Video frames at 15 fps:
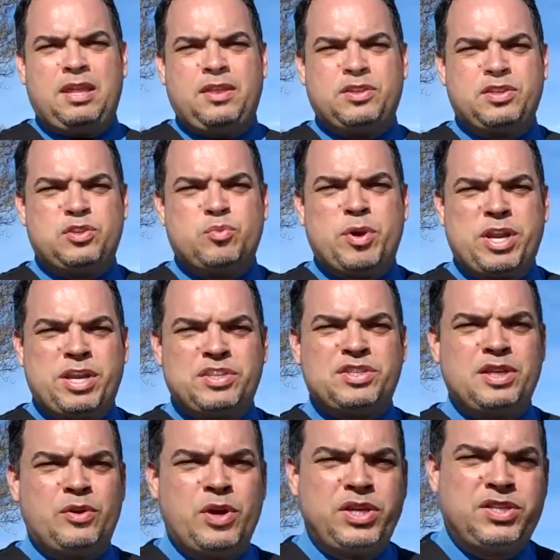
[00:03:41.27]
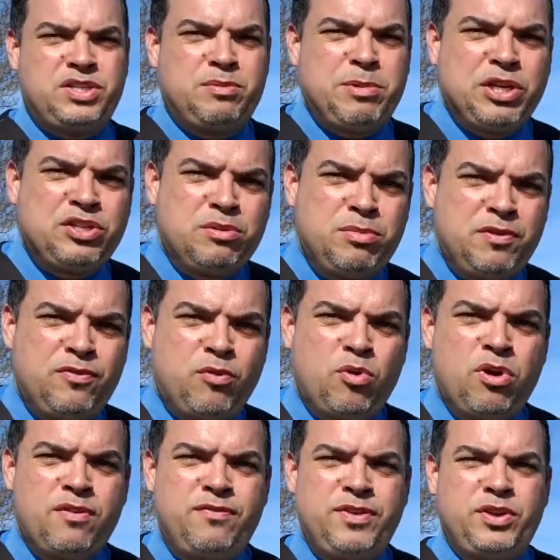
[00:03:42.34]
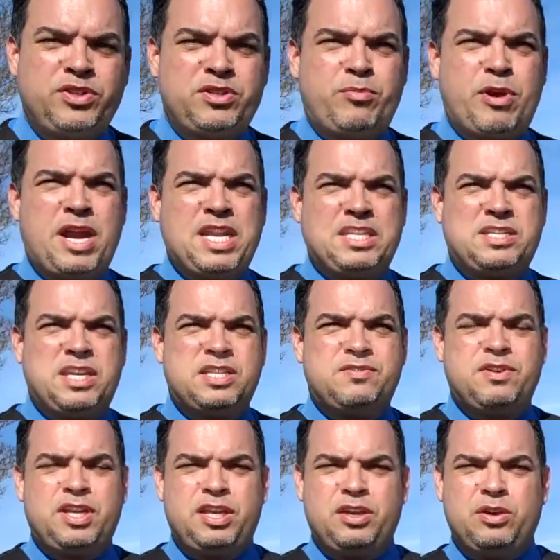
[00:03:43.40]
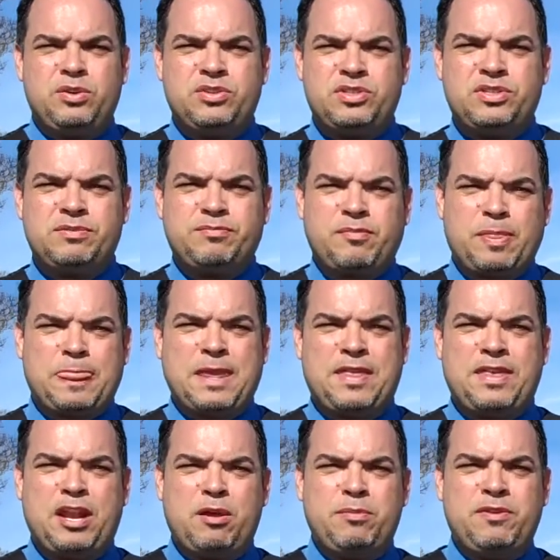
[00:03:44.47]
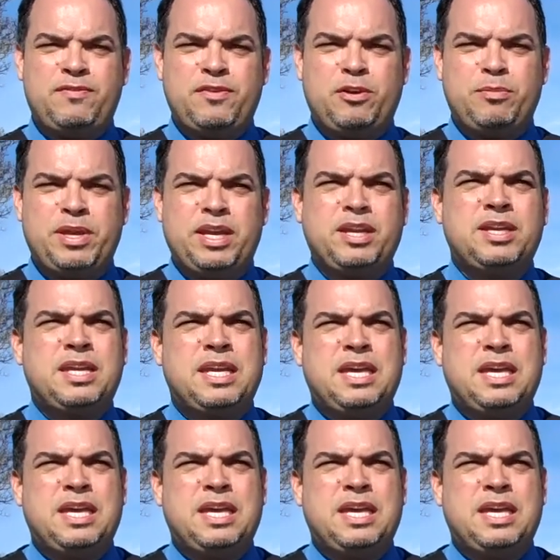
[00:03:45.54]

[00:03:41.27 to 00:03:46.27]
This is one in a series, as I mentioned before, of field sobriety test videos that I'll be filming